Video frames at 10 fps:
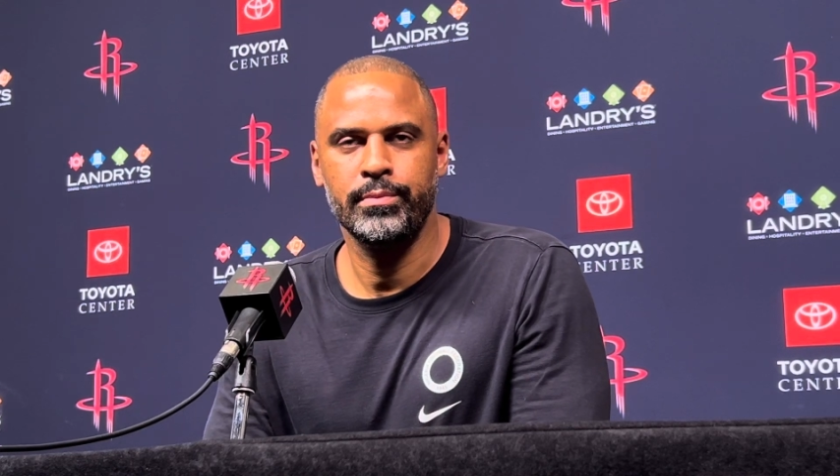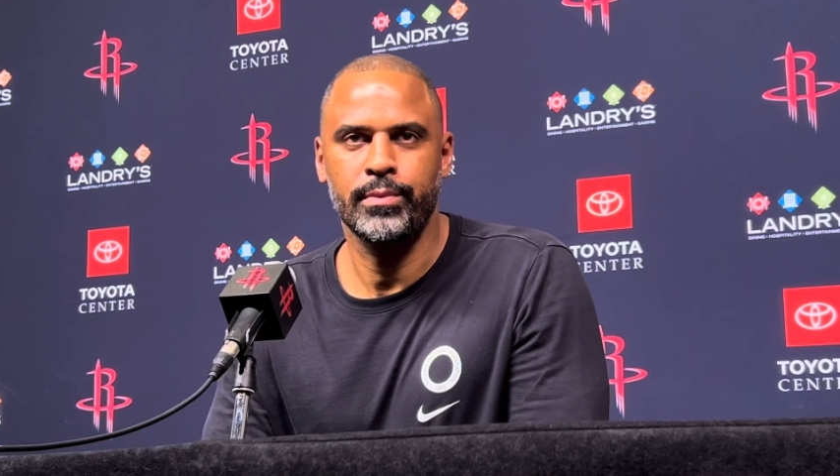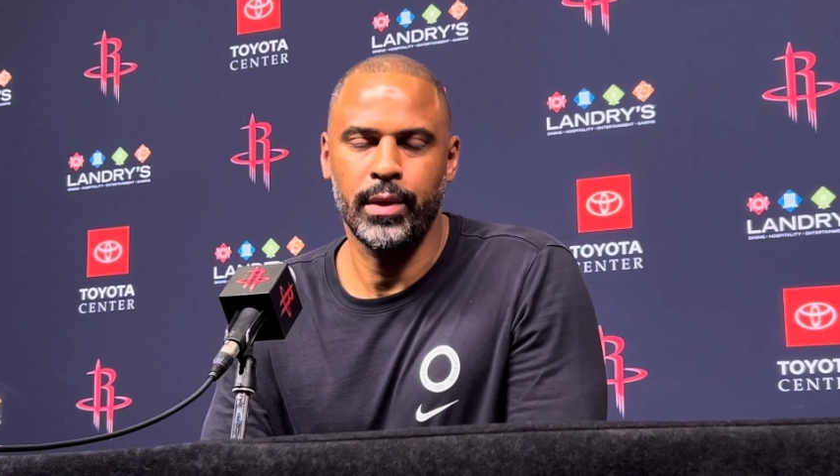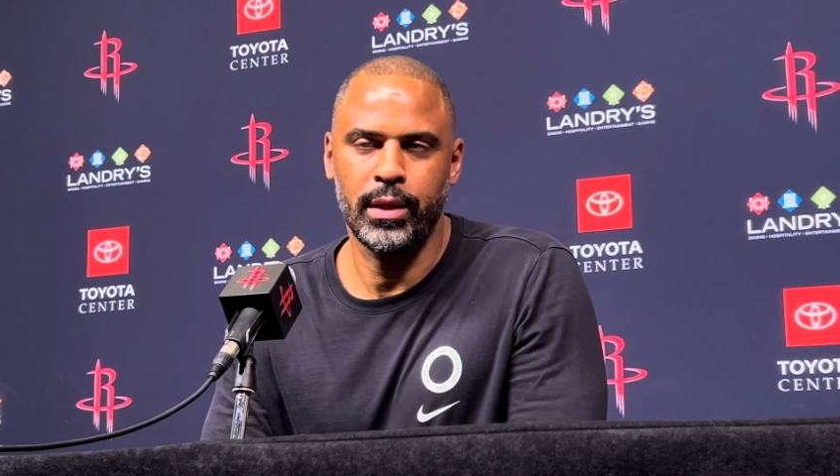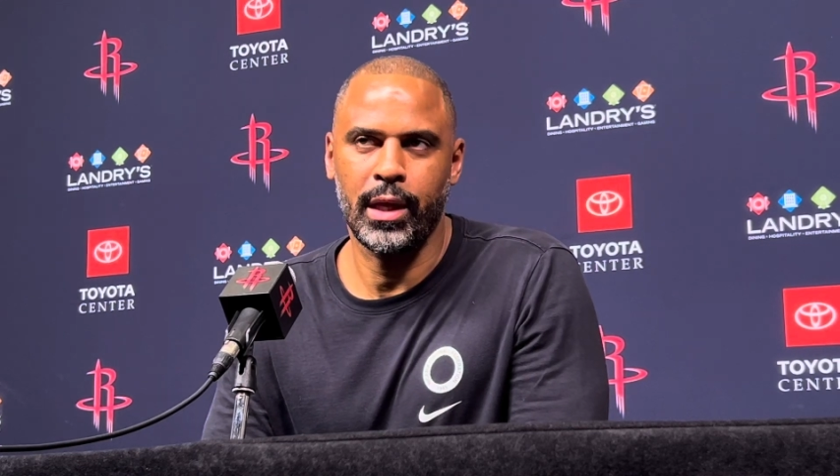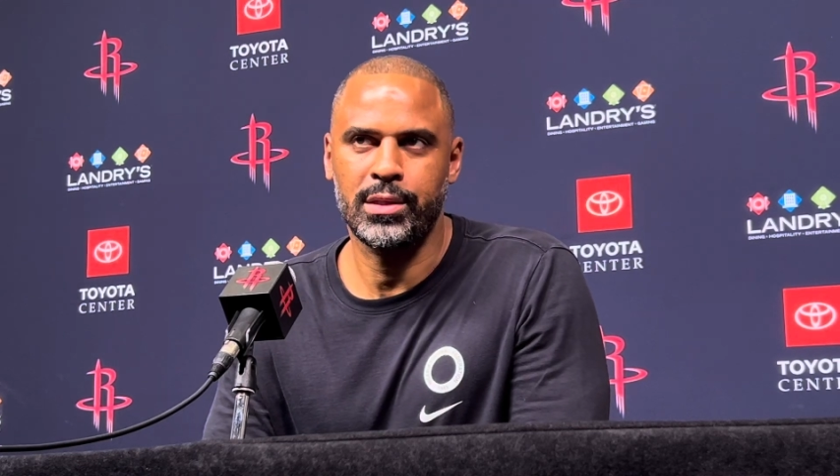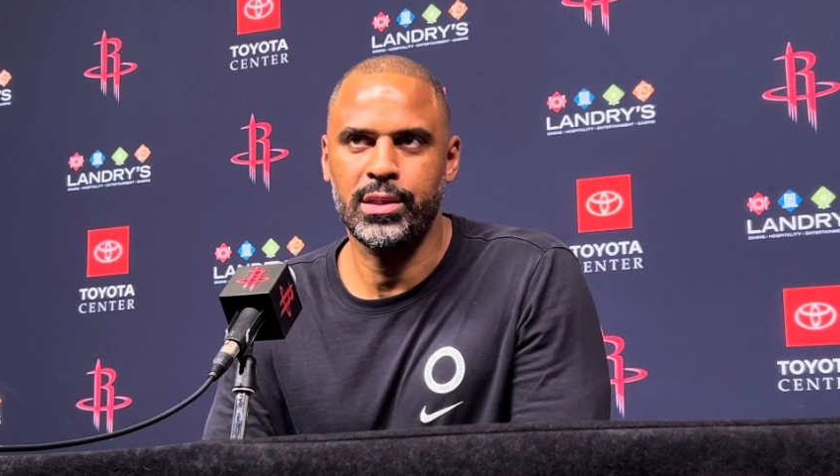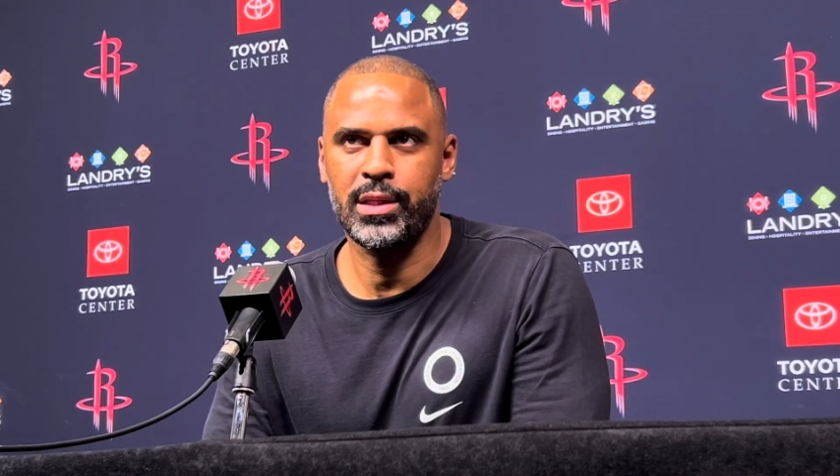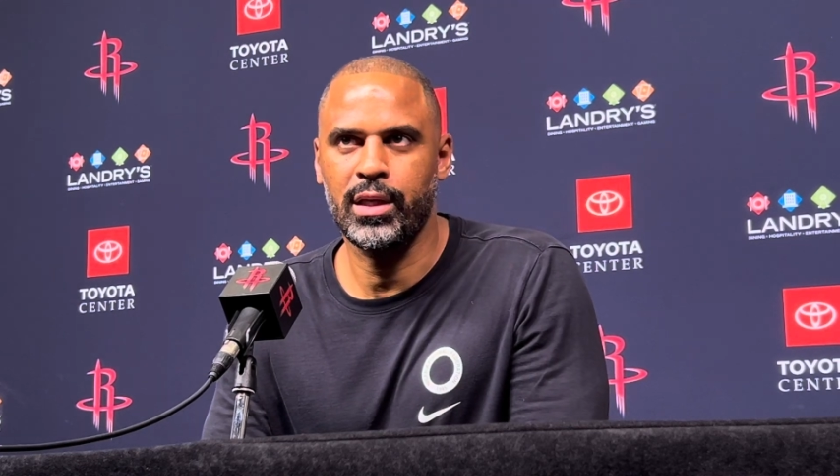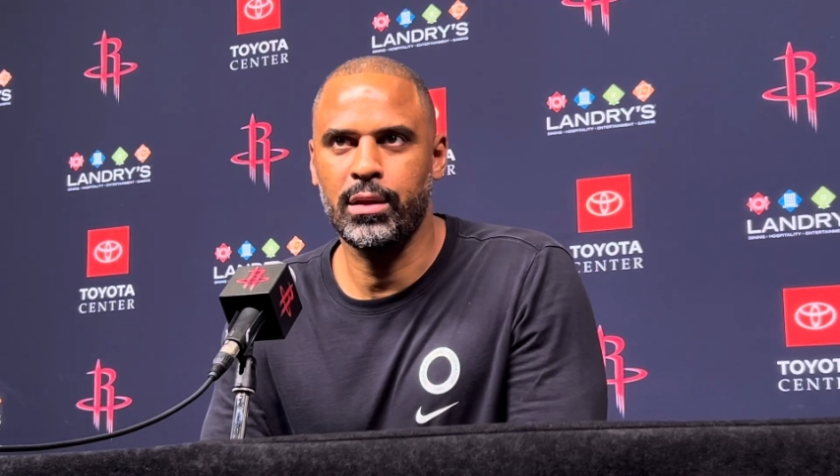he actually
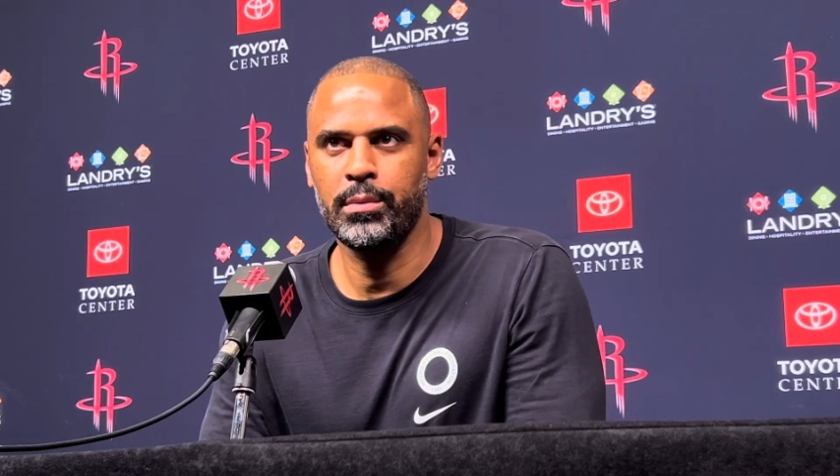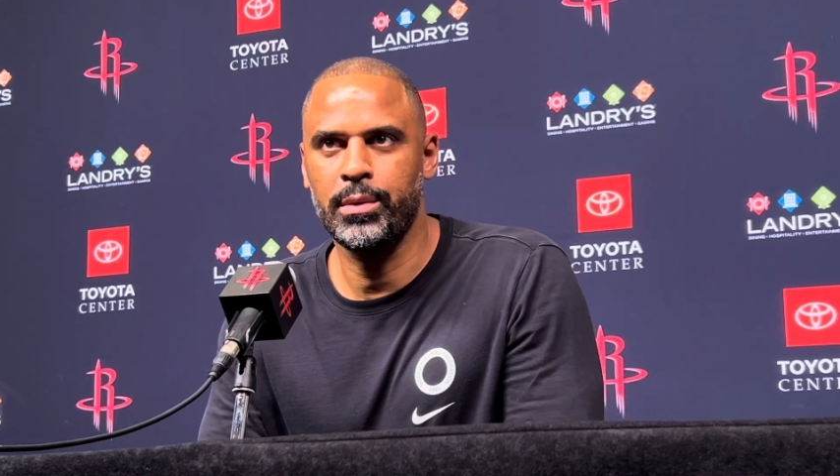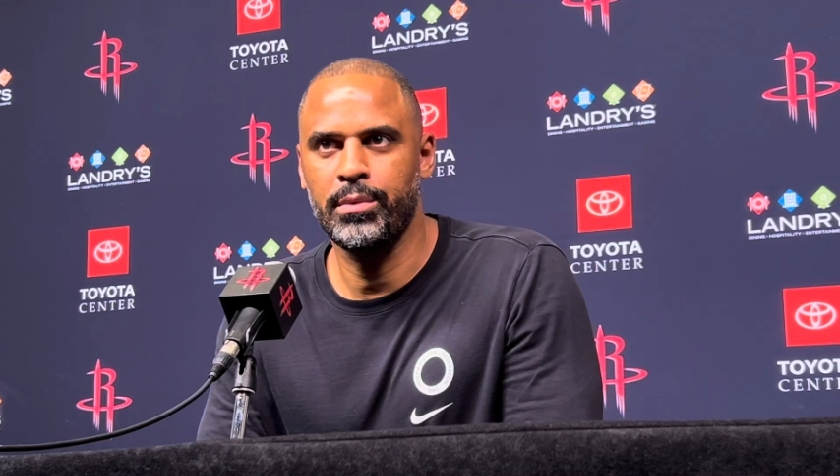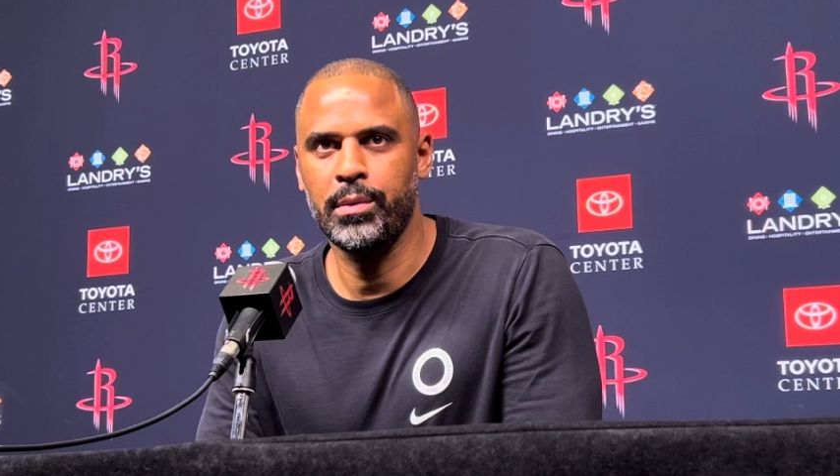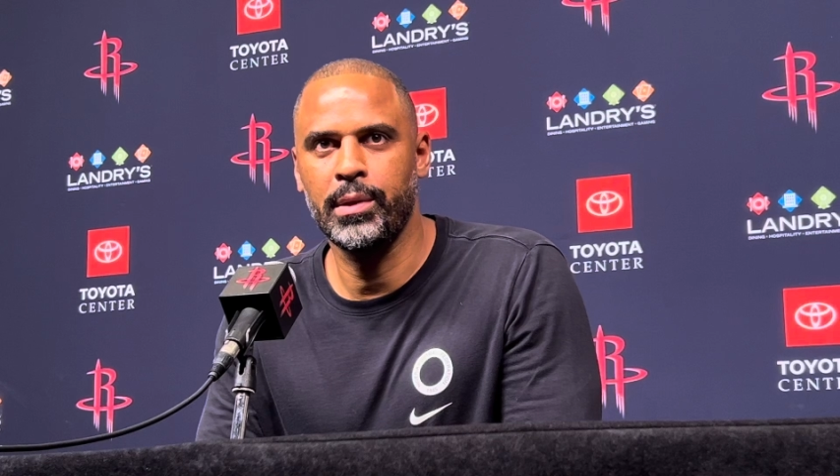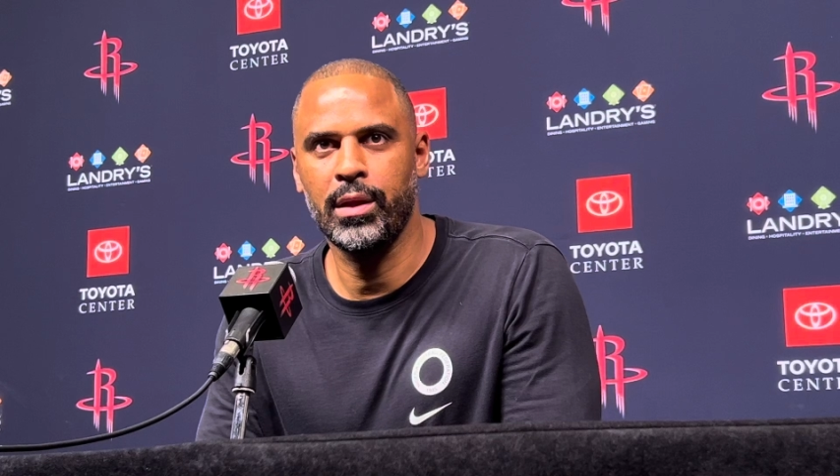stayed a little, little bit